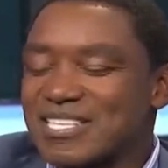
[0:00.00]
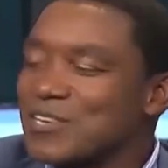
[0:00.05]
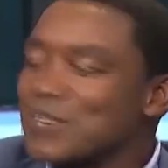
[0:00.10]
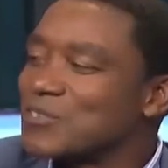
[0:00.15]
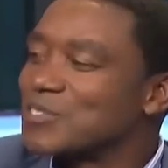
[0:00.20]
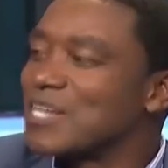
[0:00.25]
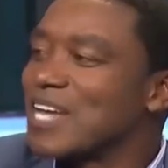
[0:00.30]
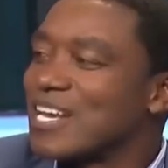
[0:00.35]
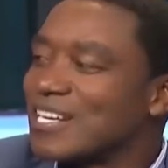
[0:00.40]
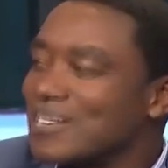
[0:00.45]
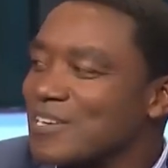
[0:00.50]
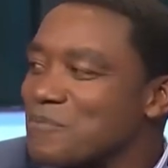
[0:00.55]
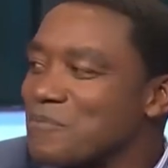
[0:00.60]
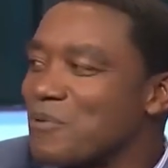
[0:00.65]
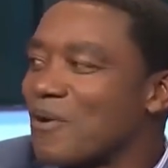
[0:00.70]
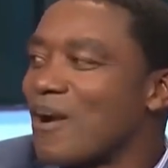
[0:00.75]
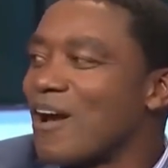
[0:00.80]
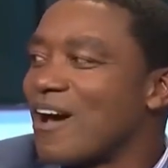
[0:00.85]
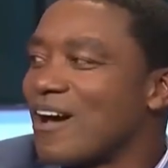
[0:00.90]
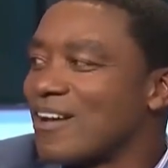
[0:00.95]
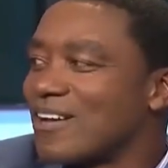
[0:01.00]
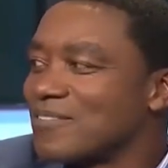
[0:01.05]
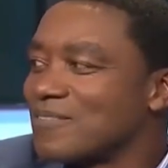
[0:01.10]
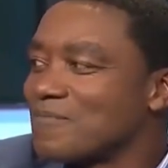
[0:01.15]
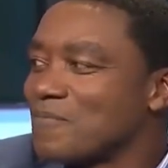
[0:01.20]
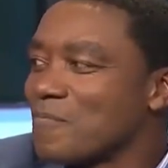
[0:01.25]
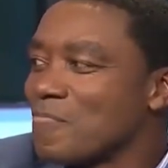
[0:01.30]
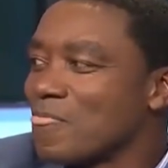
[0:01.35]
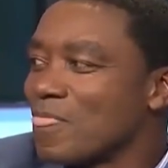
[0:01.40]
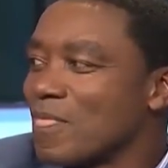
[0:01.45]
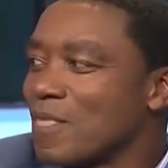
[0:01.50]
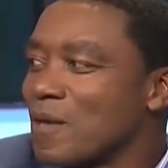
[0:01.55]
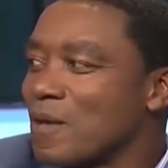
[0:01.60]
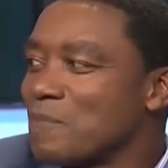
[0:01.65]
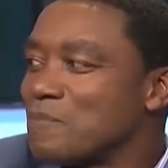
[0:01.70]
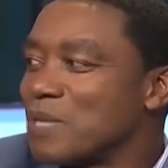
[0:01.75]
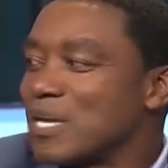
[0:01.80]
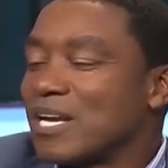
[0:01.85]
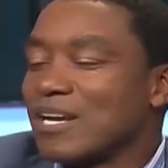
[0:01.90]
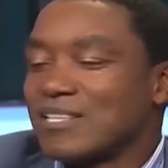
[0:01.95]
still take LeBron
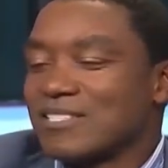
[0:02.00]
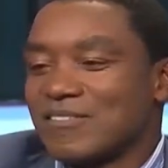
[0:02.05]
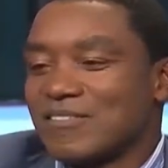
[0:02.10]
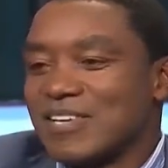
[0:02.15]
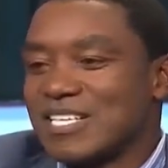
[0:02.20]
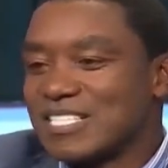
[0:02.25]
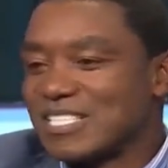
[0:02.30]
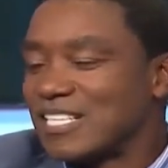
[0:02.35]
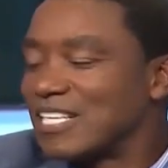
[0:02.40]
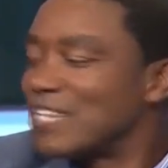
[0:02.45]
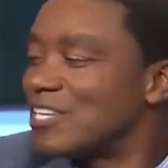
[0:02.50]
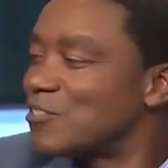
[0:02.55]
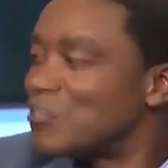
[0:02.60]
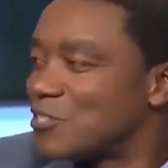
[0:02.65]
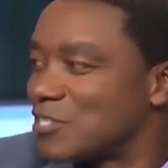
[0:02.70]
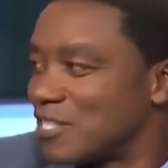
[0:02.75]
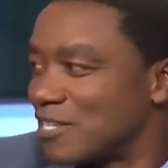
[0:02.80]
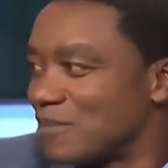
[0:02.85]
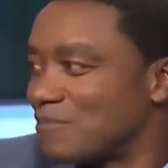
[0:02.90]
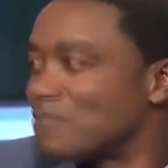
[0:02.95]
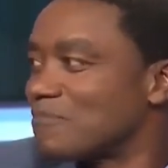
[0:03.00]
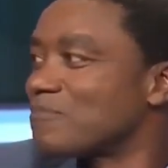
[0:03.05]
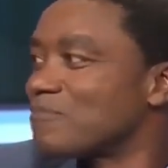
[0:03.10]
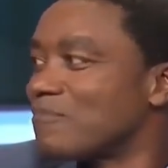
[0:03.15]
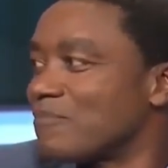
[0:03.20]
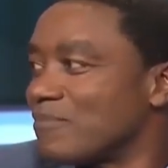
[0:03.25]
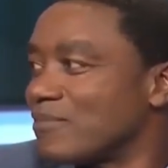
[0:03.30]
because of his leadership.